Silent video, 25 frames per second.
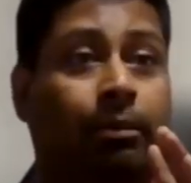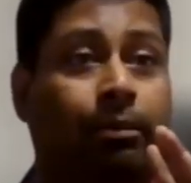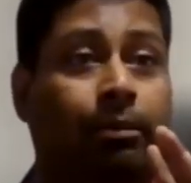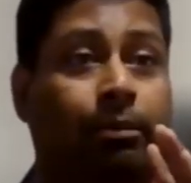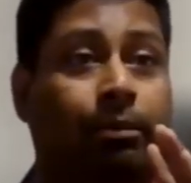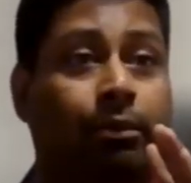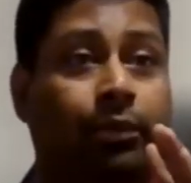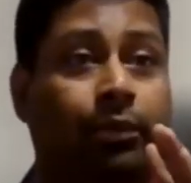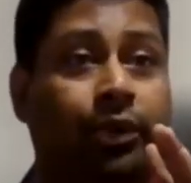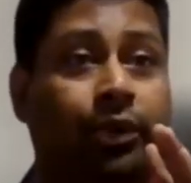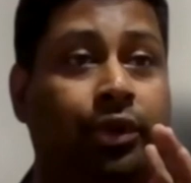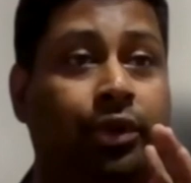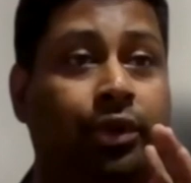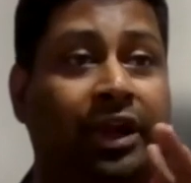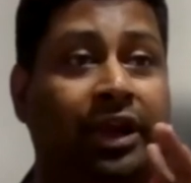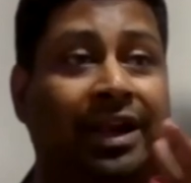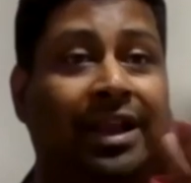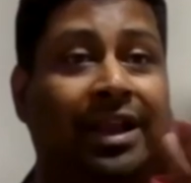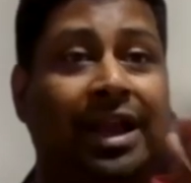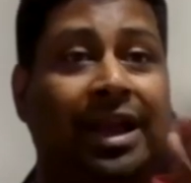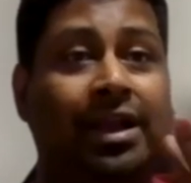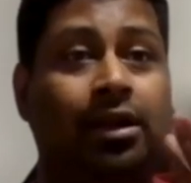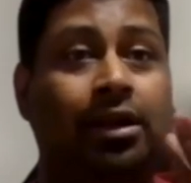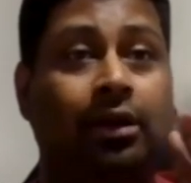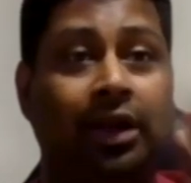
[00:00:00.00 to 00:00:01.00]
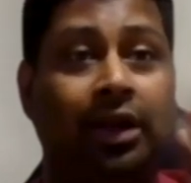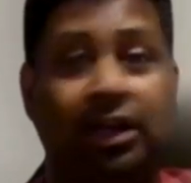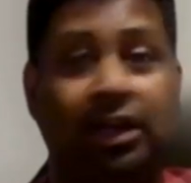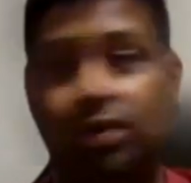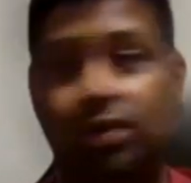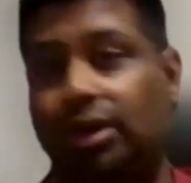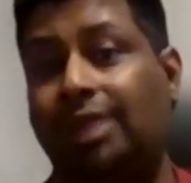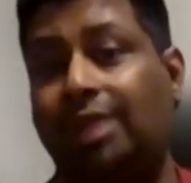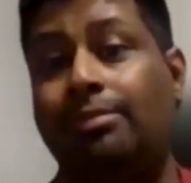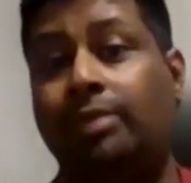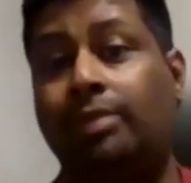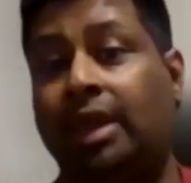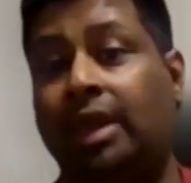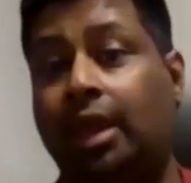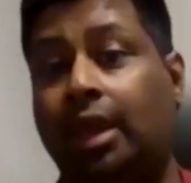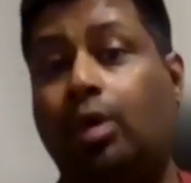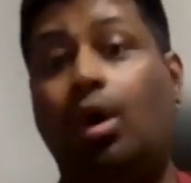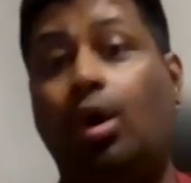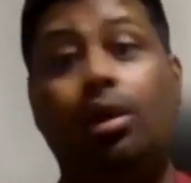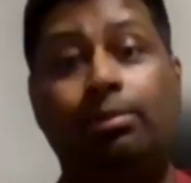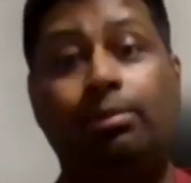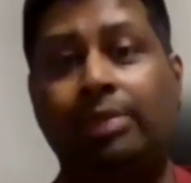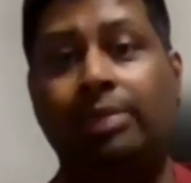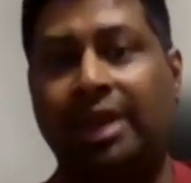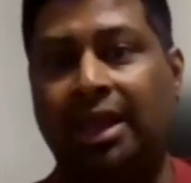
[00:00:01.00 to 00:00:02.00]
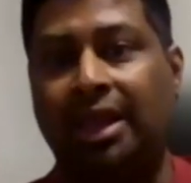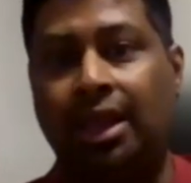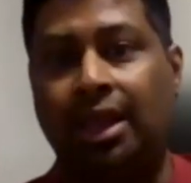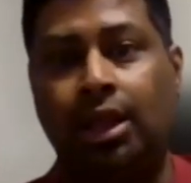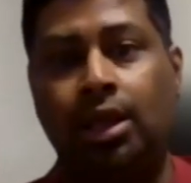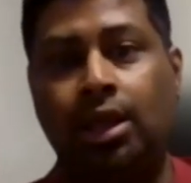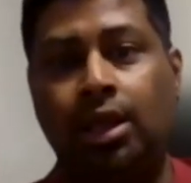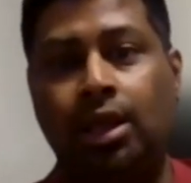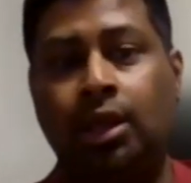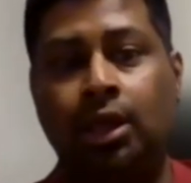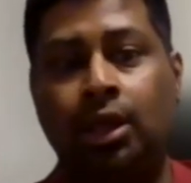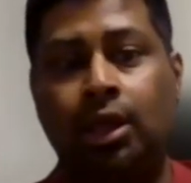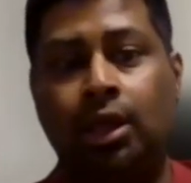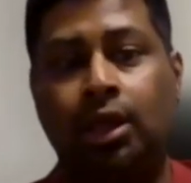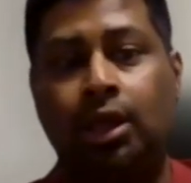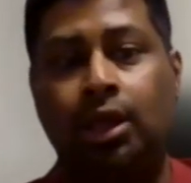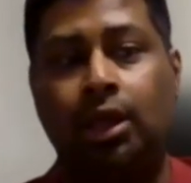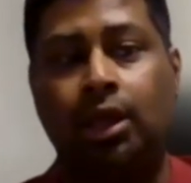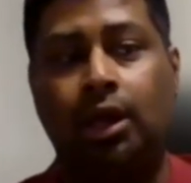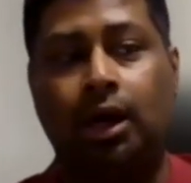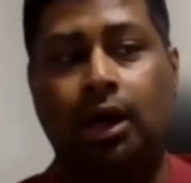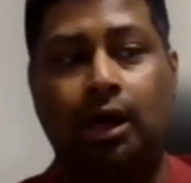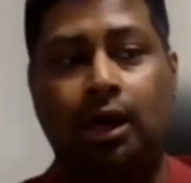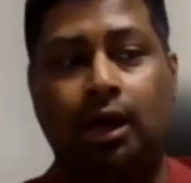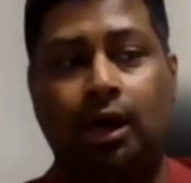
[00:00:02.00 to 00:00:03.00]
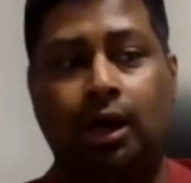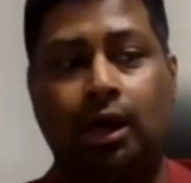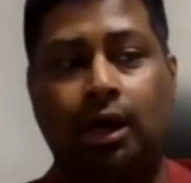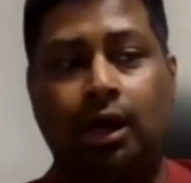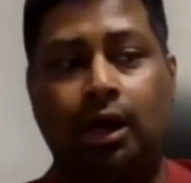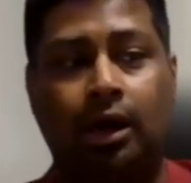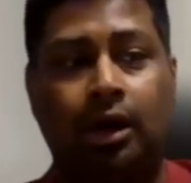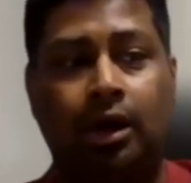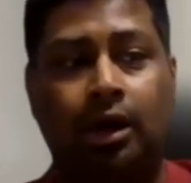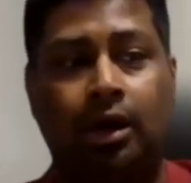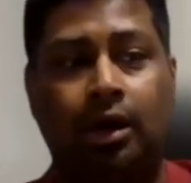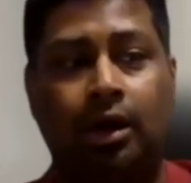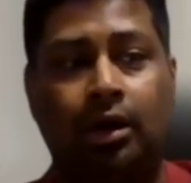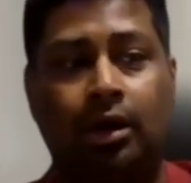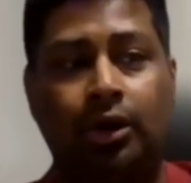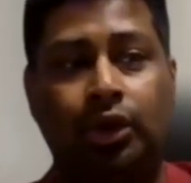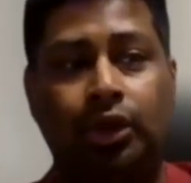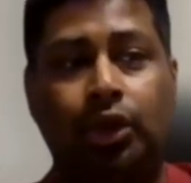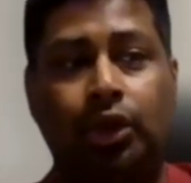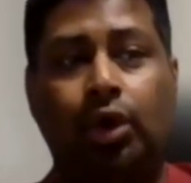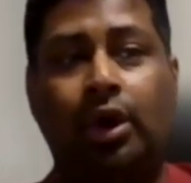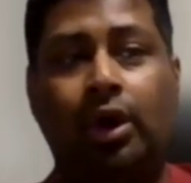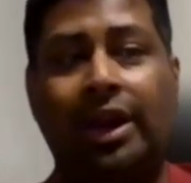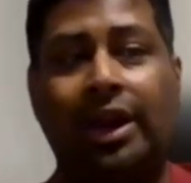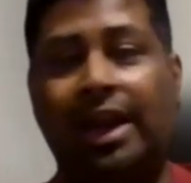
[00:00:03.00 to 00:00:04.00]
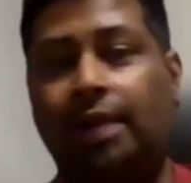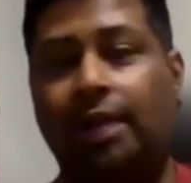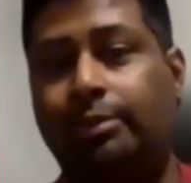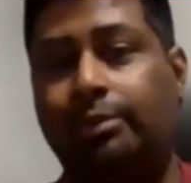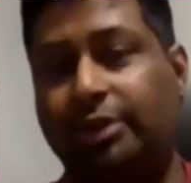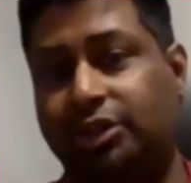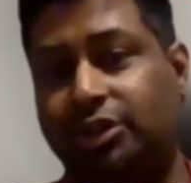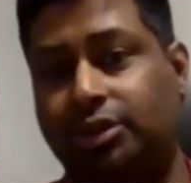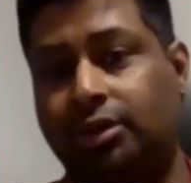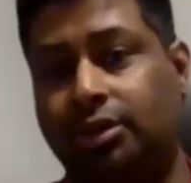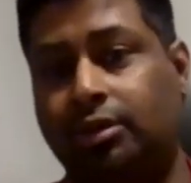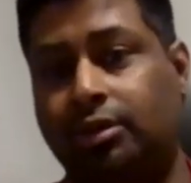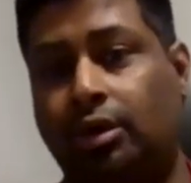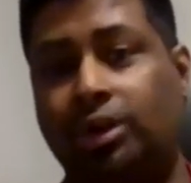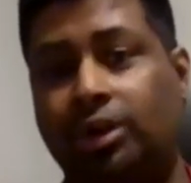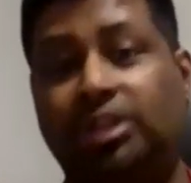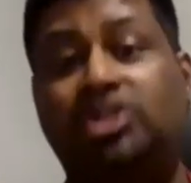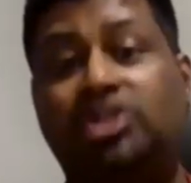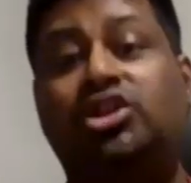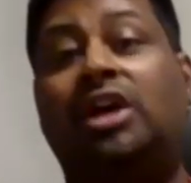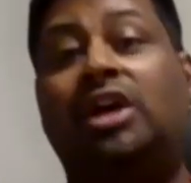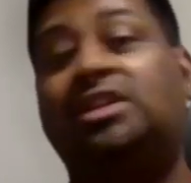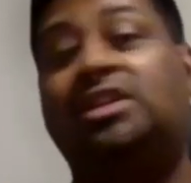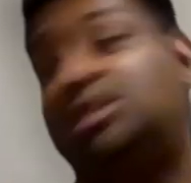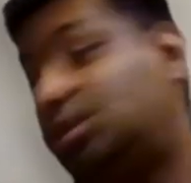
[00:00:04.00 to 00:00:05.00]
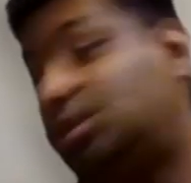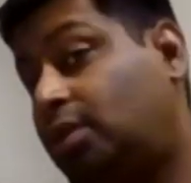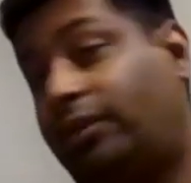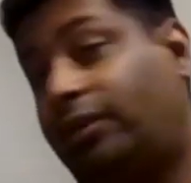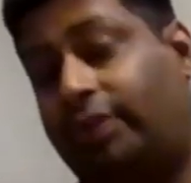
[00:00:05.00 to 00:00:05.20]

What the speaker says: it can literally make or break your admission or the chances of your